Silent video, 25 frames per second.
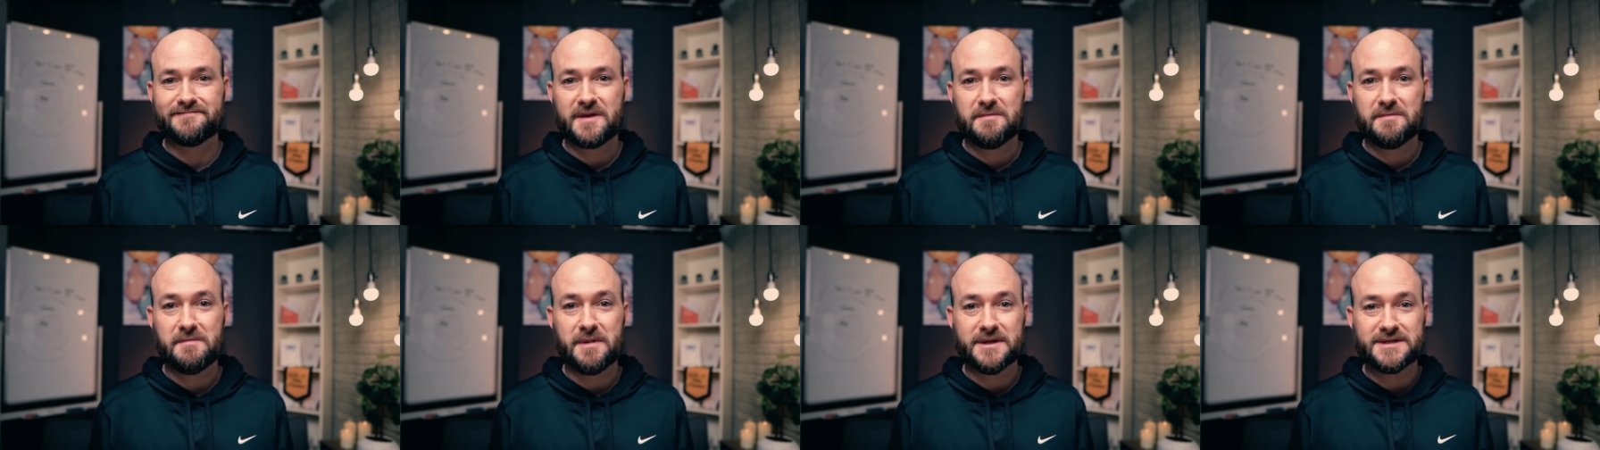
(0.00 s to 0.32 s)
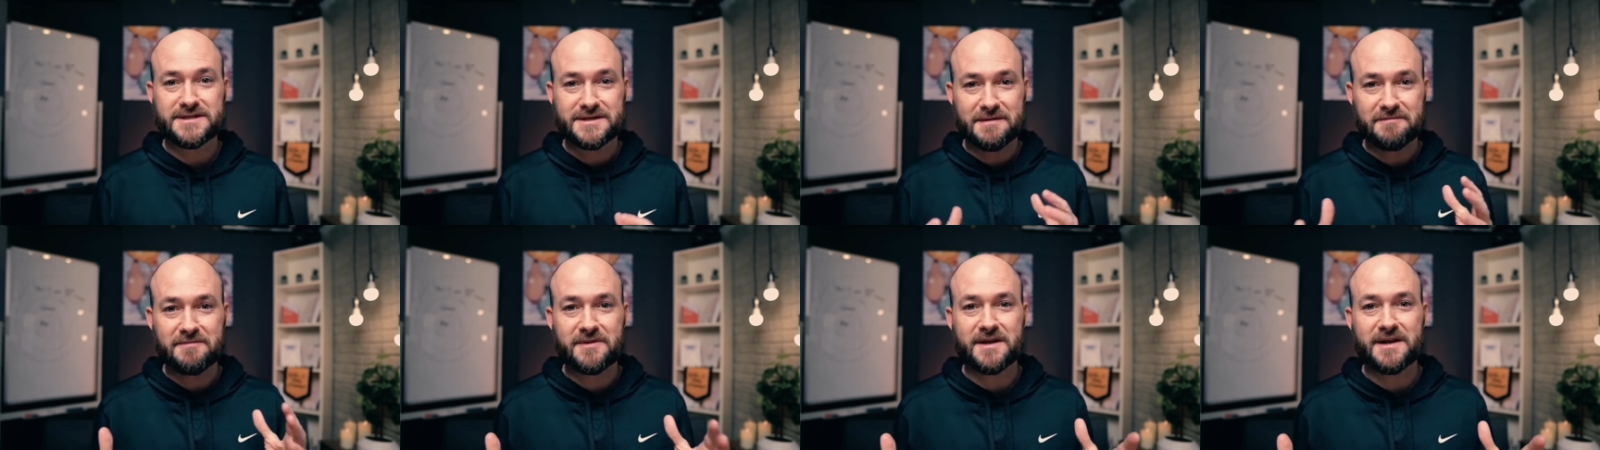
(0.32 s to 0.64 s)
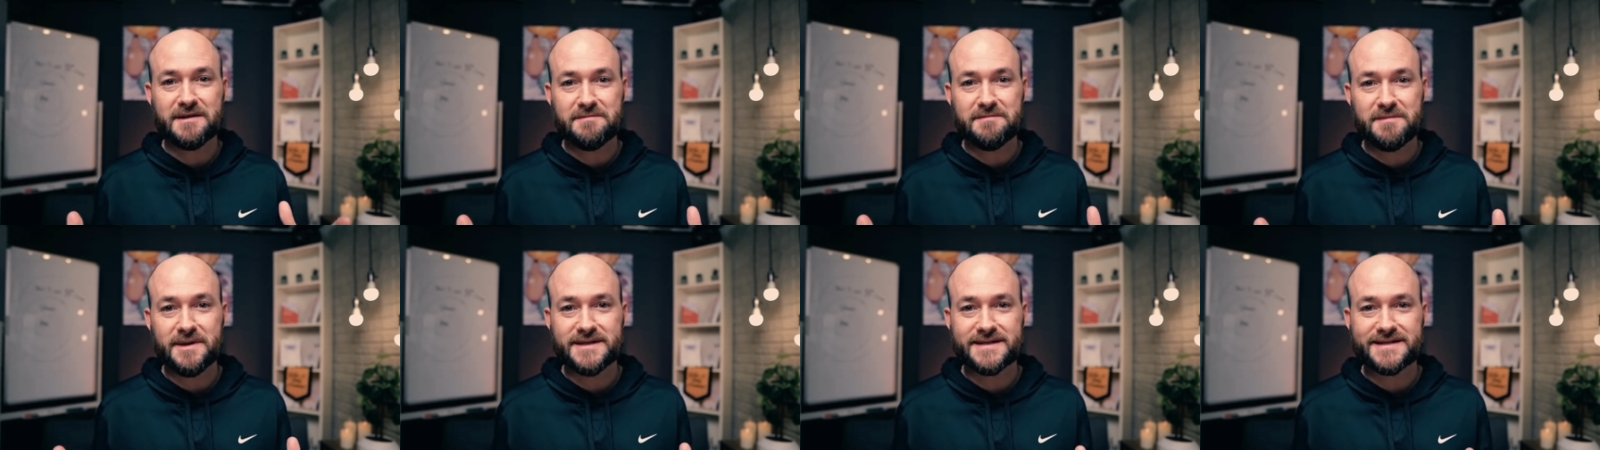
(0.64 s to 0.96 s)
but something
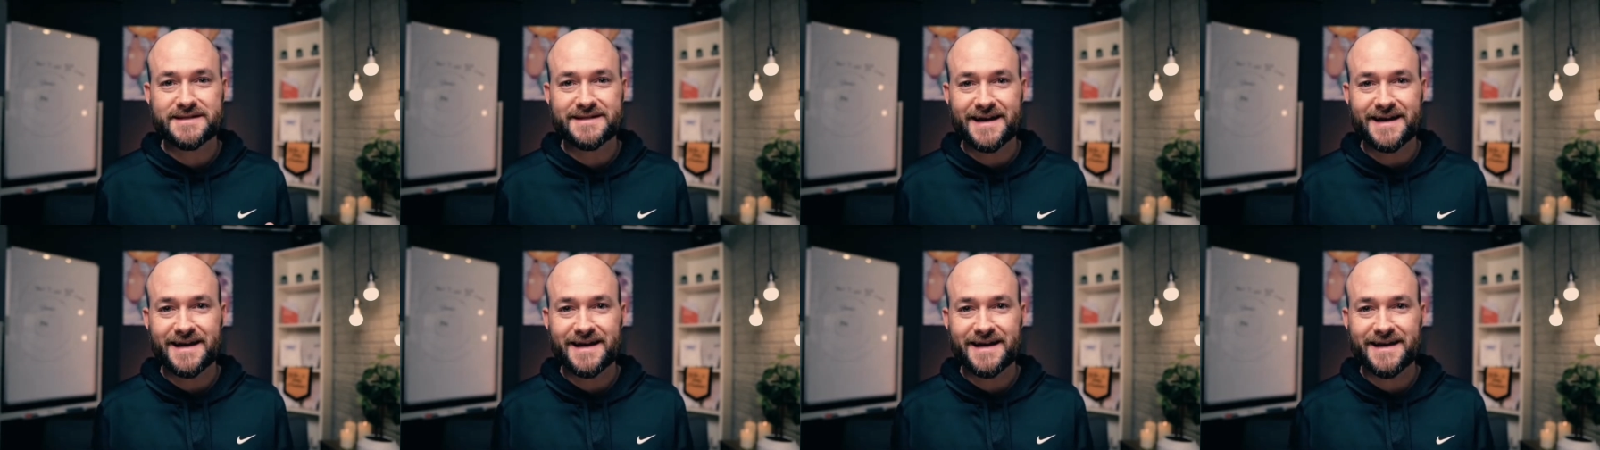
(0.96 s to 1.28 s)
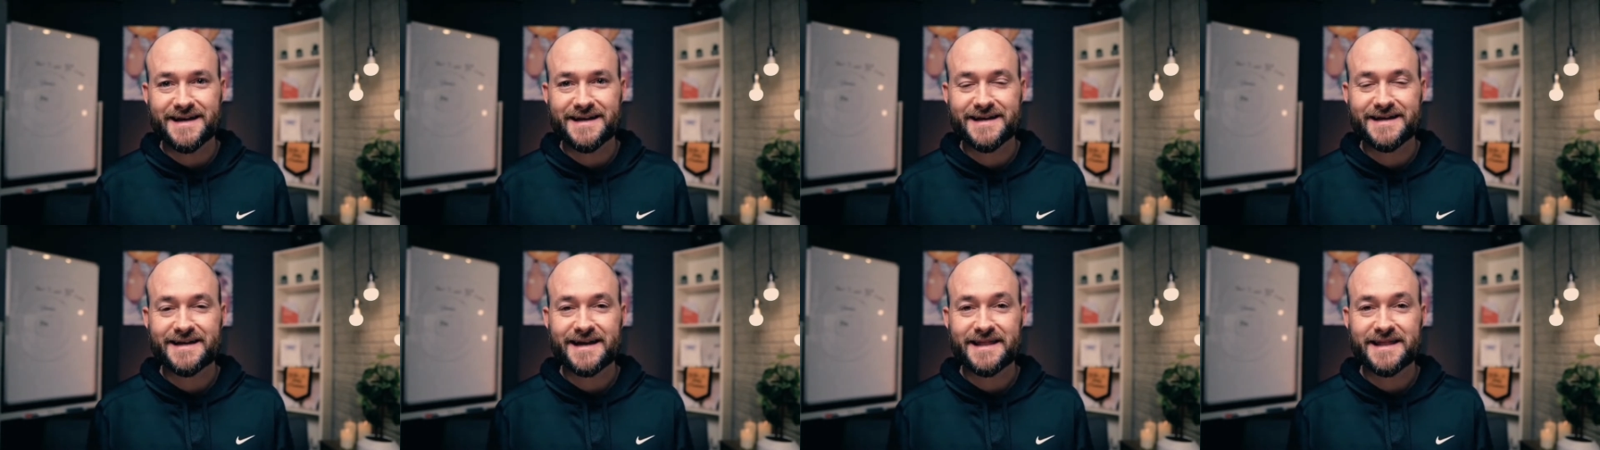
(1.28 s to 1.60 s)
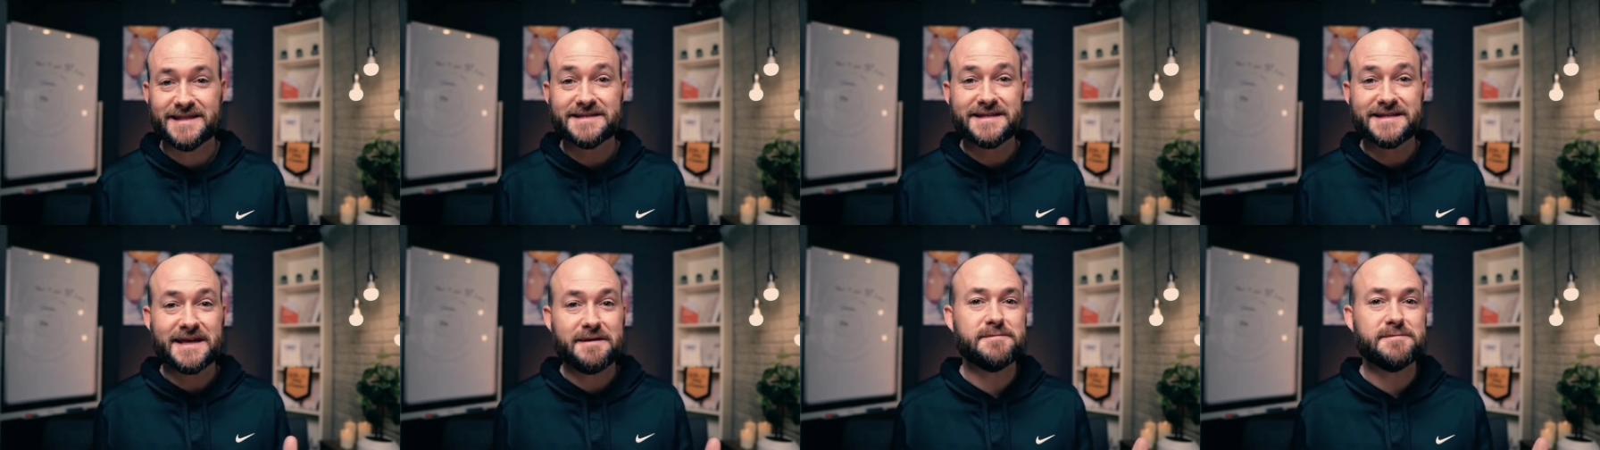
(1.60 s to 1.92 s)
to be studied. And
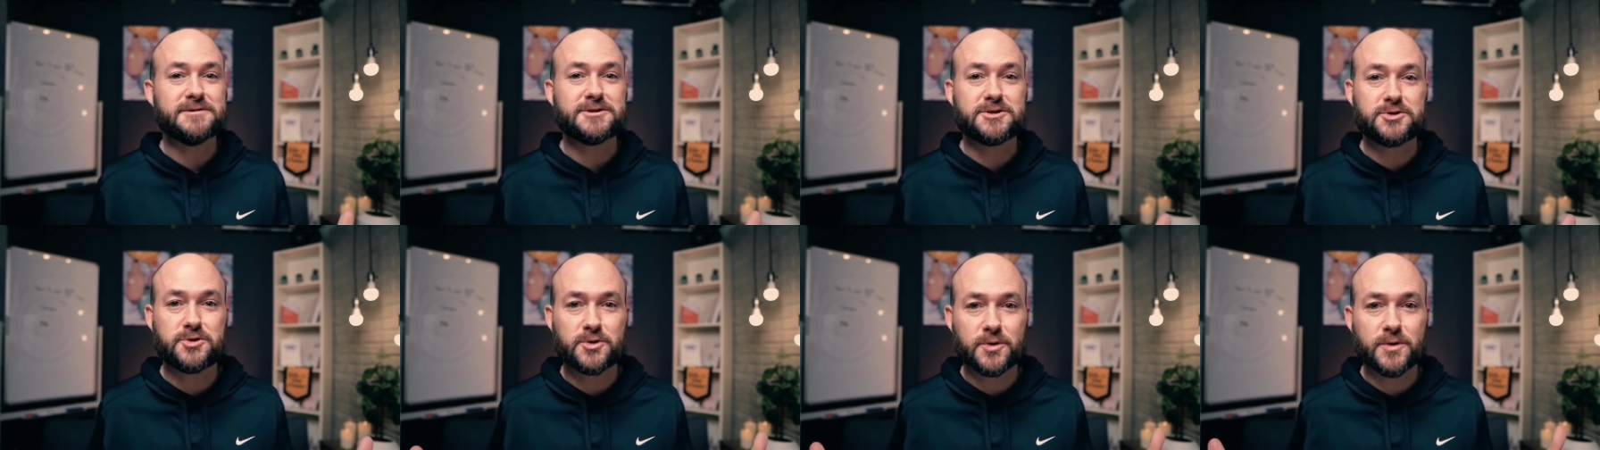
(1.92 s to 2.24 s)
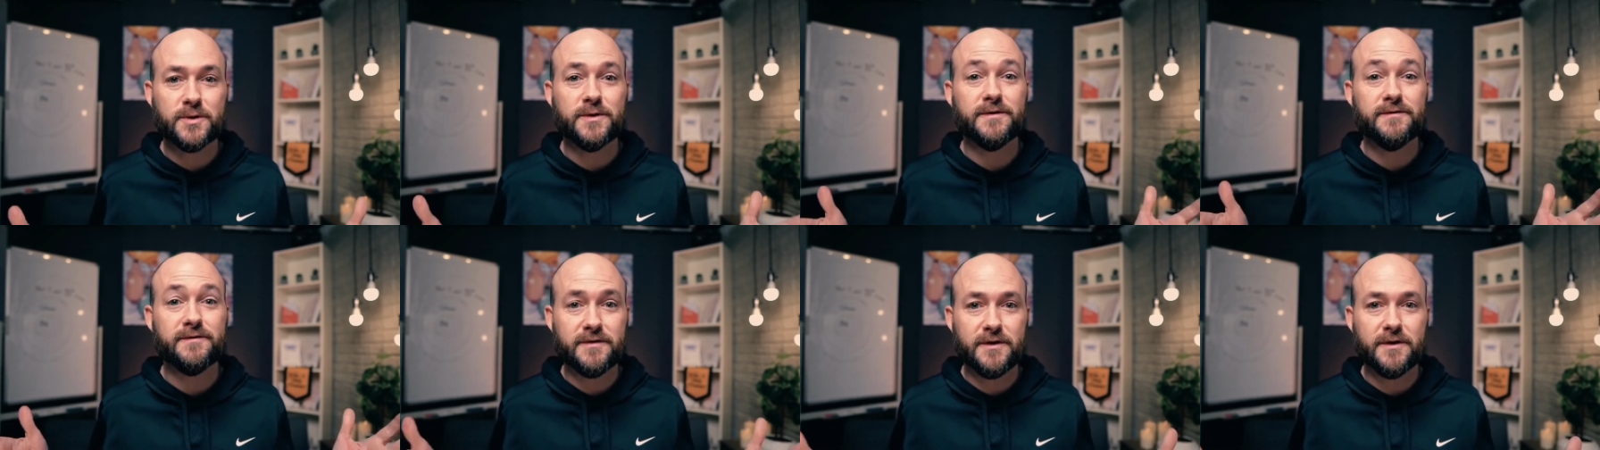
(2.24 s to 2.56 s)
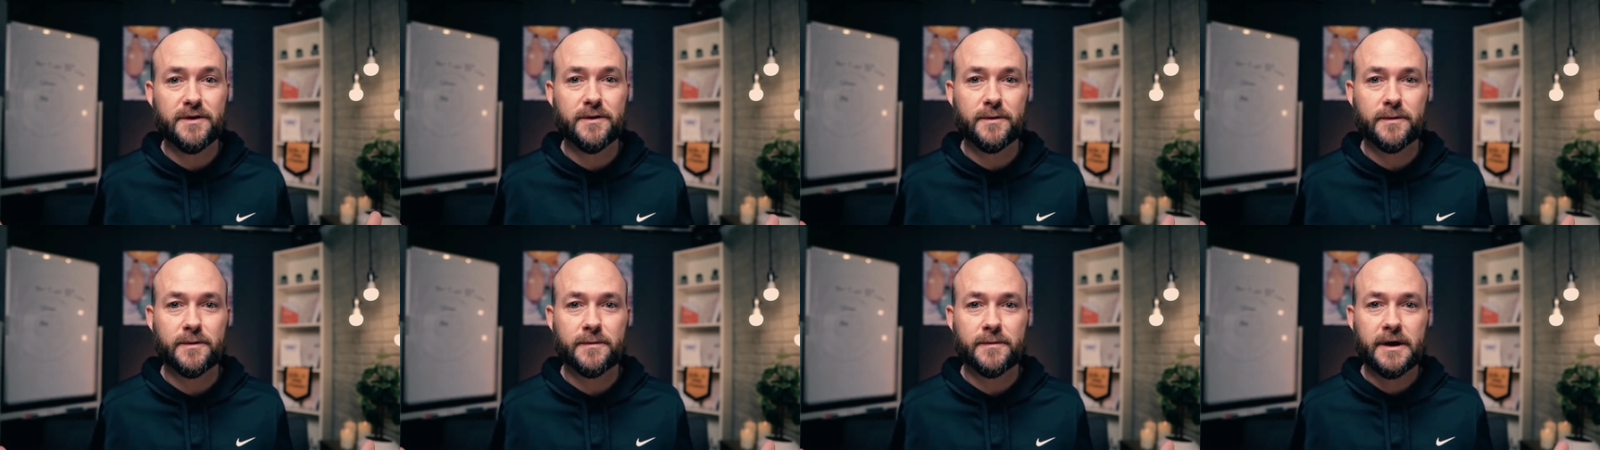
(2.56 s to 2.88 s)
the same is true of
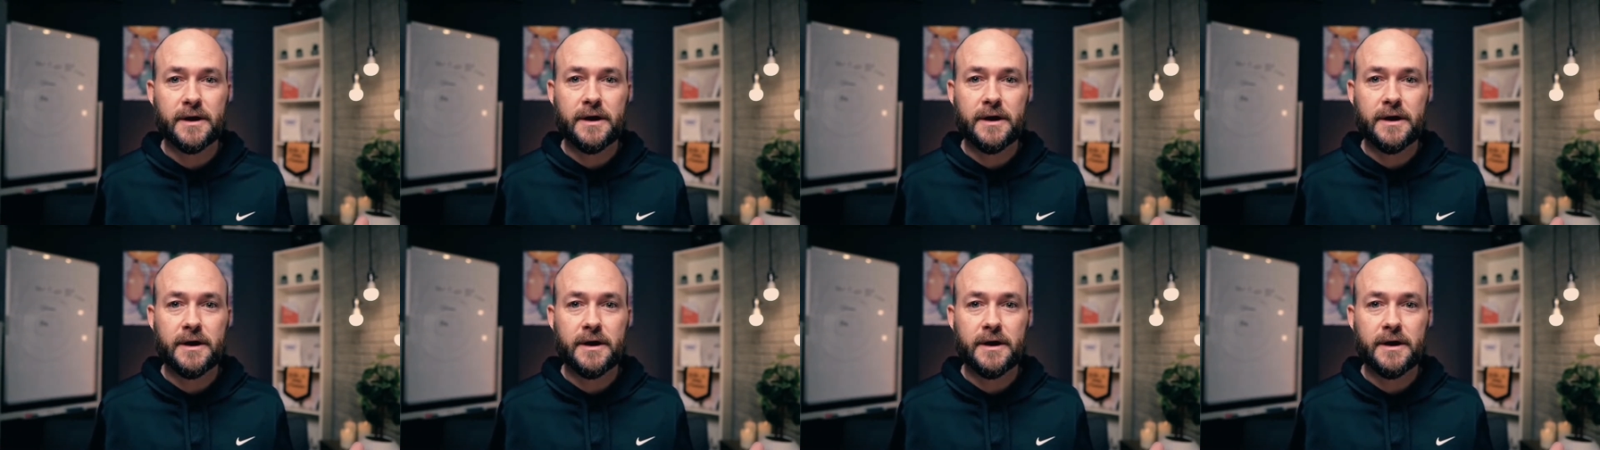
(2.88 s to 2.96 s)
you.